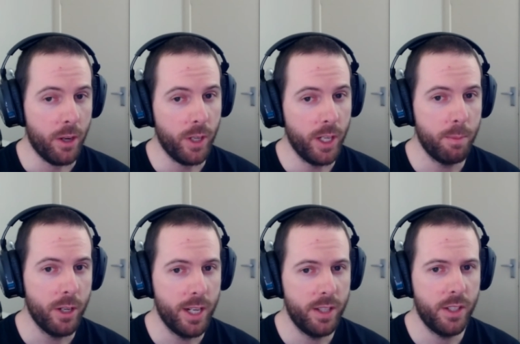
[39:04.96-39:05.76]
own
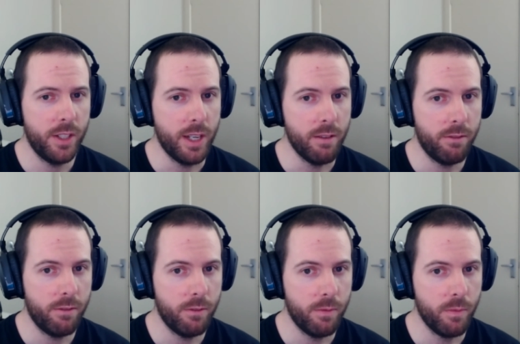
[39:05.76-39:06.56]
experience,
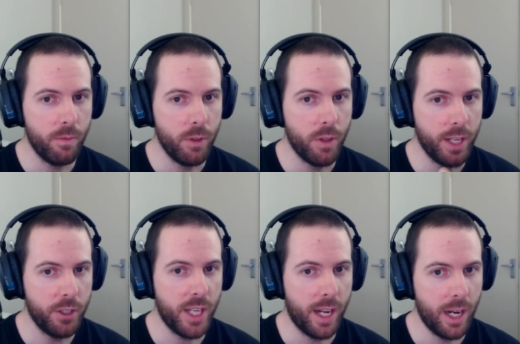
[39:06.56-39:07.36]
if things
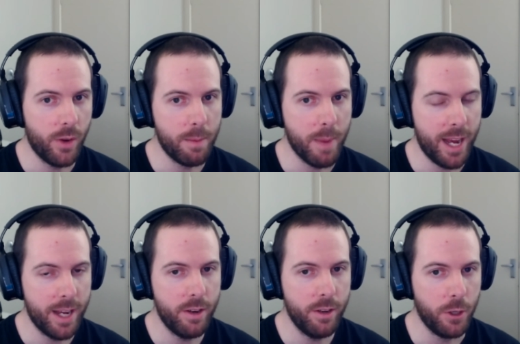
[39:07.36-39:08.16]
start going
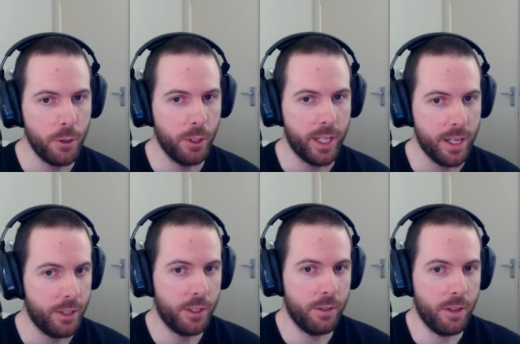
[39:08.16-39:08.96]
bad, usually
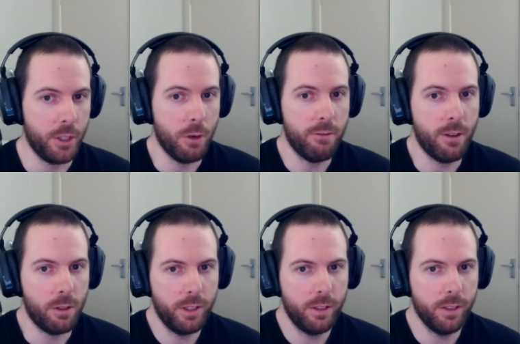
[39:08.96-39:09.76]
it's your
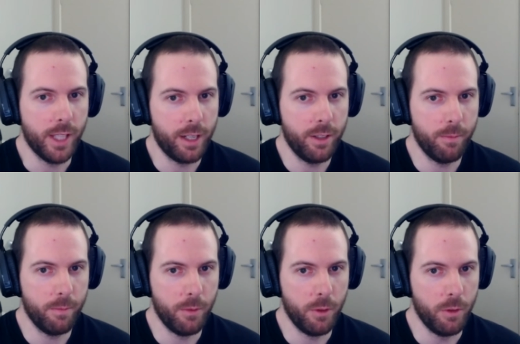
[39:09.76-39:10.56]
fault. Like,
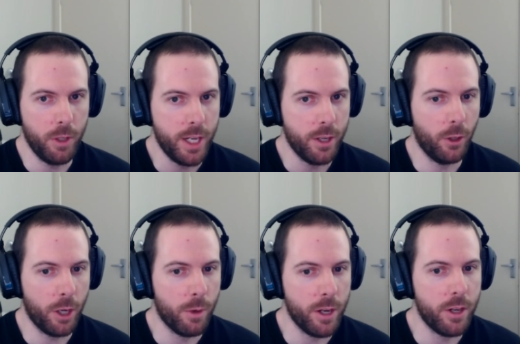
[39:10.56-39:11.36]
you need to look
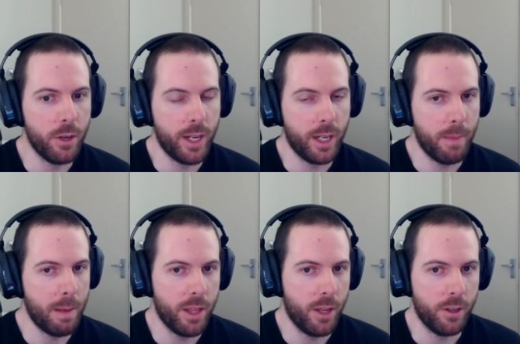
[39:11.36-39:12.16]
at what you're doing.
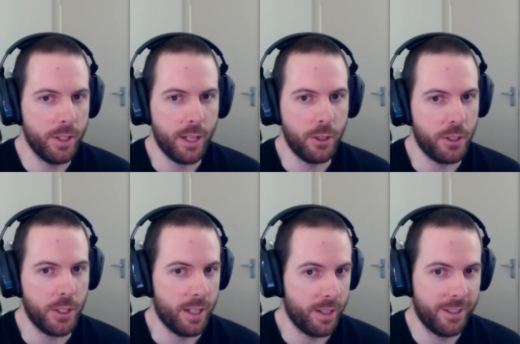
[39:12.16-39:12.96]
Maybe the content just
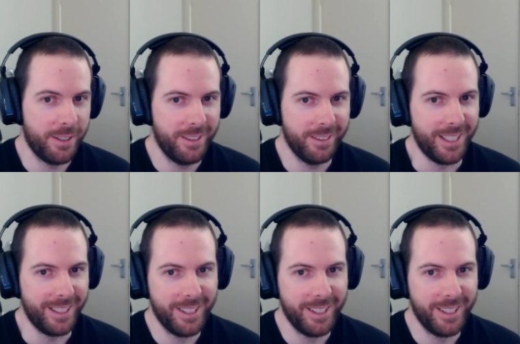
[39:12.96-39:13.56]
sucks. Like,